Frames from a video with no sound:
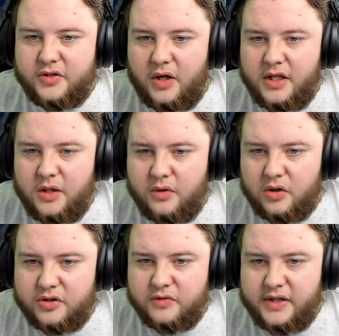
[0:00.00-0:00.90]
Are you
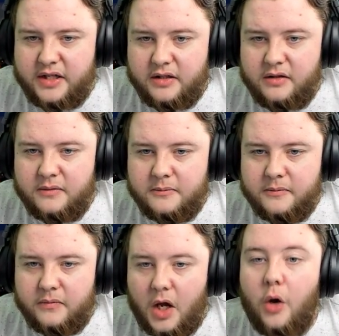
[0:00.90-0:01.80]
Costa Rican?
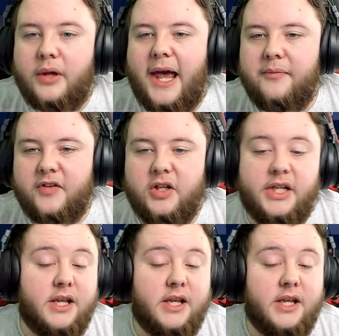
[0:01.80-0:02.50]
Oh, Cape Verde.